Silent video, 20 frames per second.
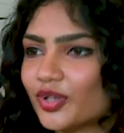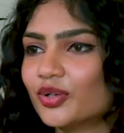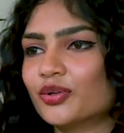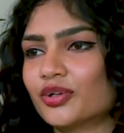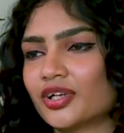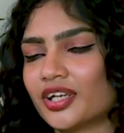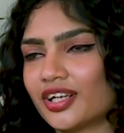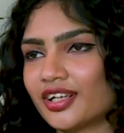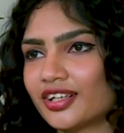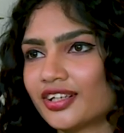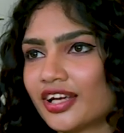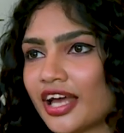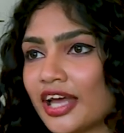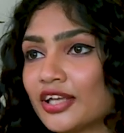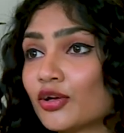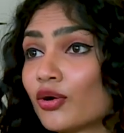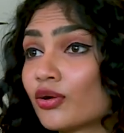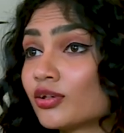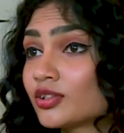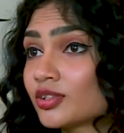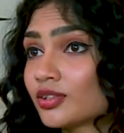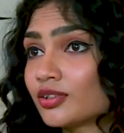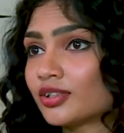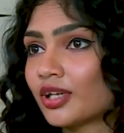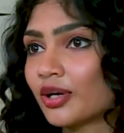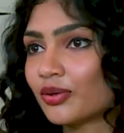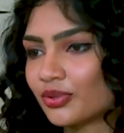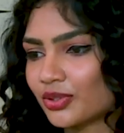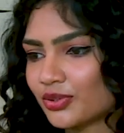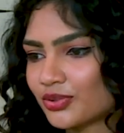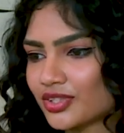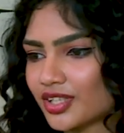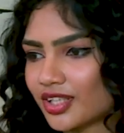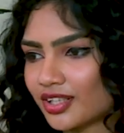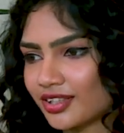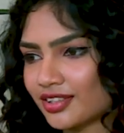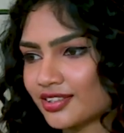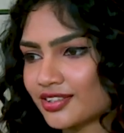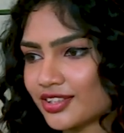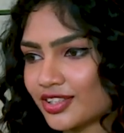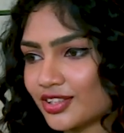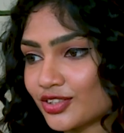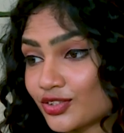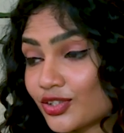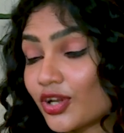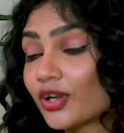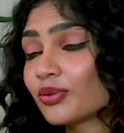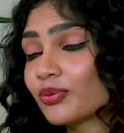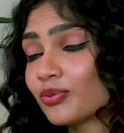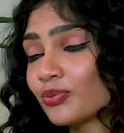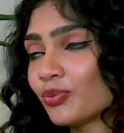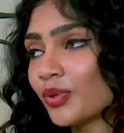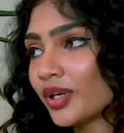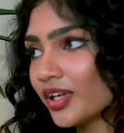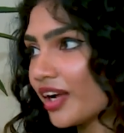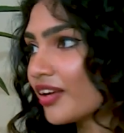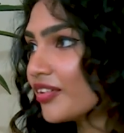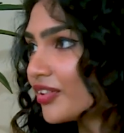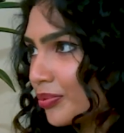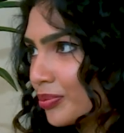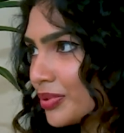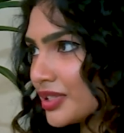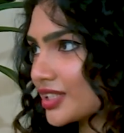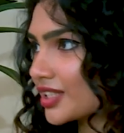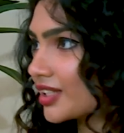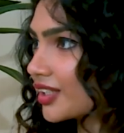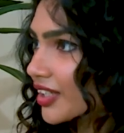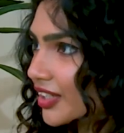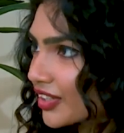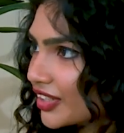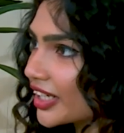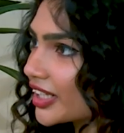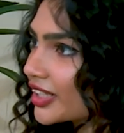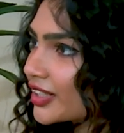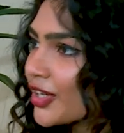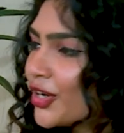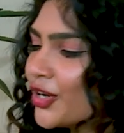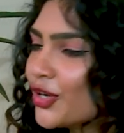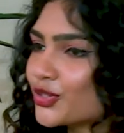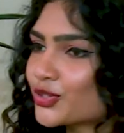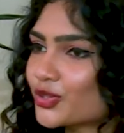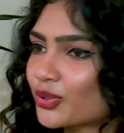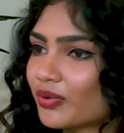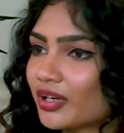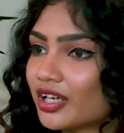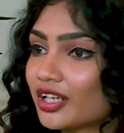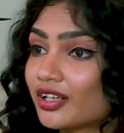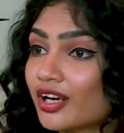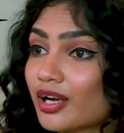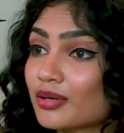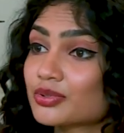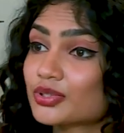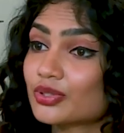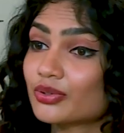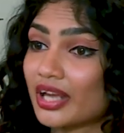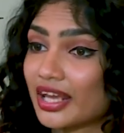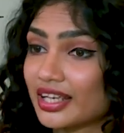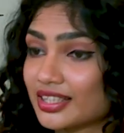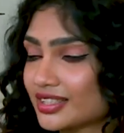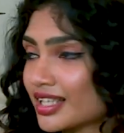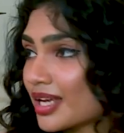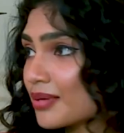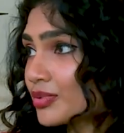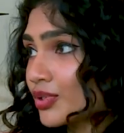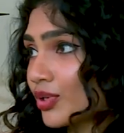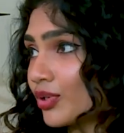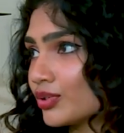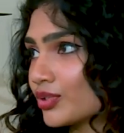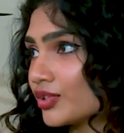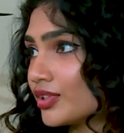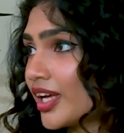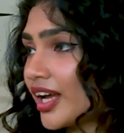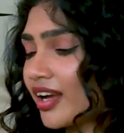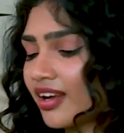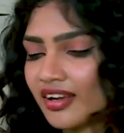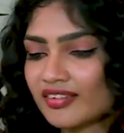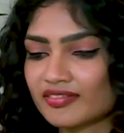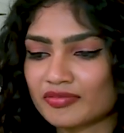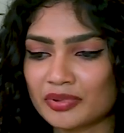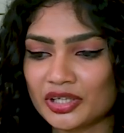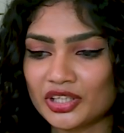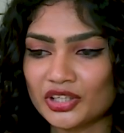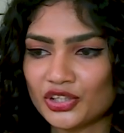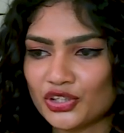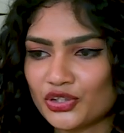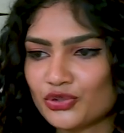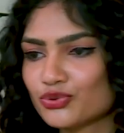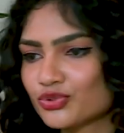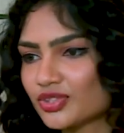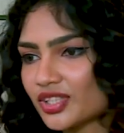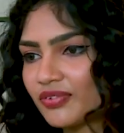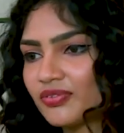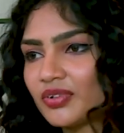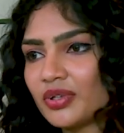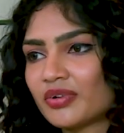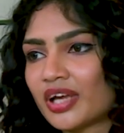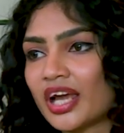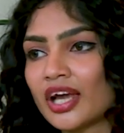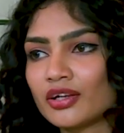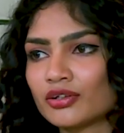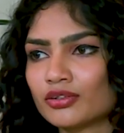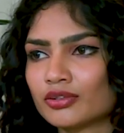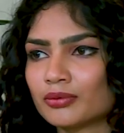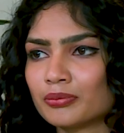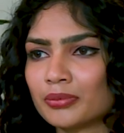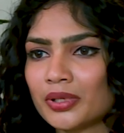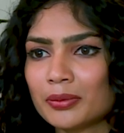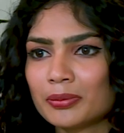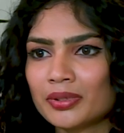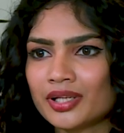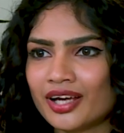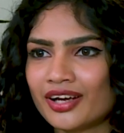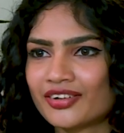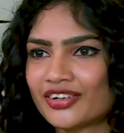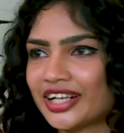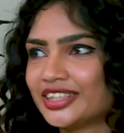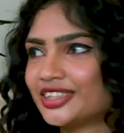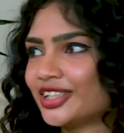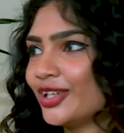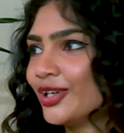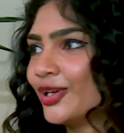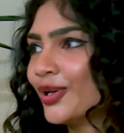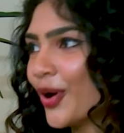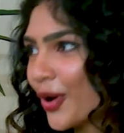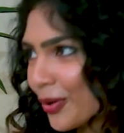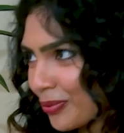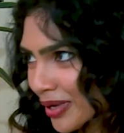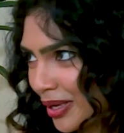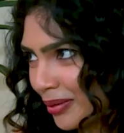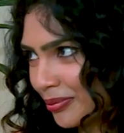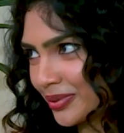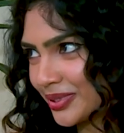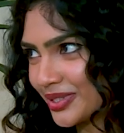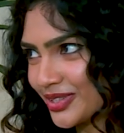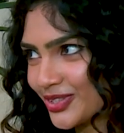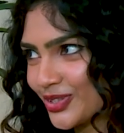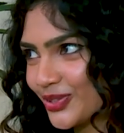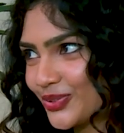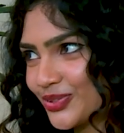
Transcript: Okay, and also now you said it's not 100% correct. So when it comes to exams also, there have been news everywhere, you know, people are writing law papers